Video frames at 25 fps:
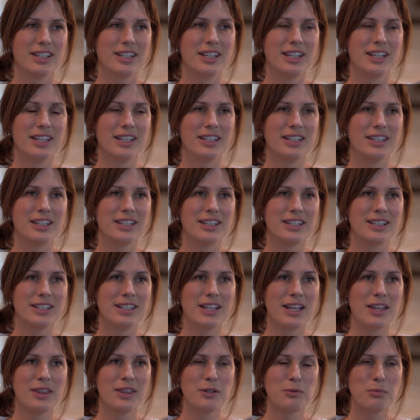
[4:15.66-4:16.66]
And then
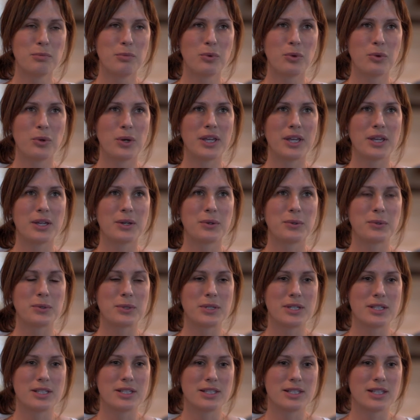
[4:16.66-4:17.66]
another boy who
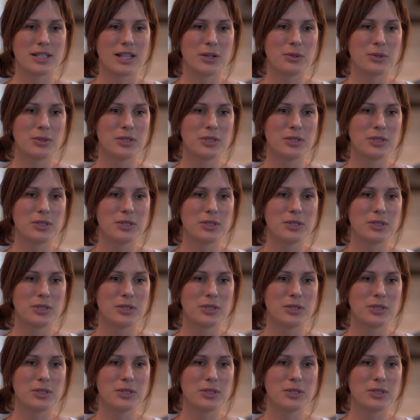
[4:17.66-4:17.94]
is now